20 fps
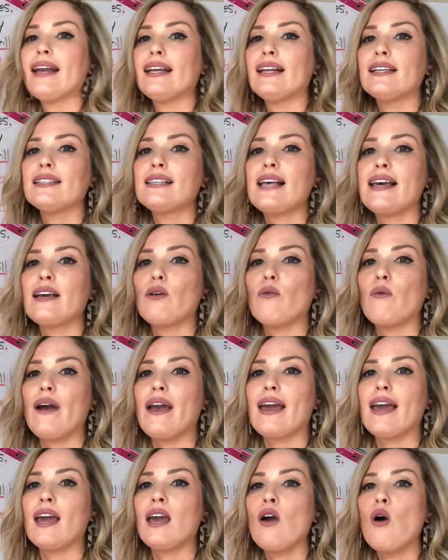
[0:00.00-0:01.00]
need to take
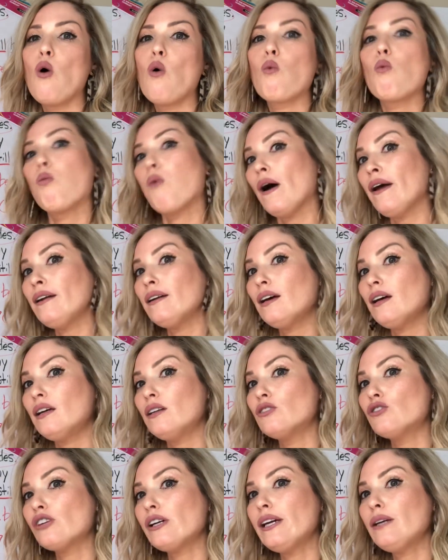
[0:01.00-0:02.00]
away
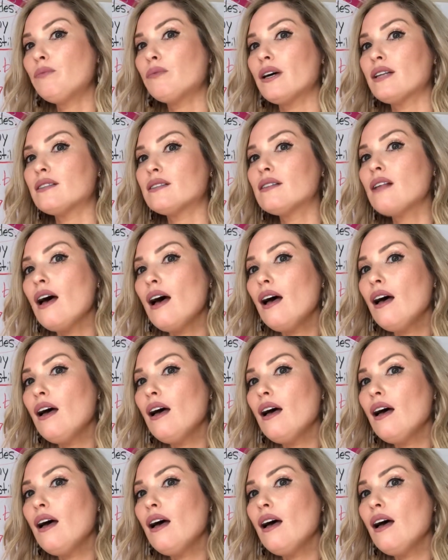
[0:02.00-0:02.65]
100. What's left?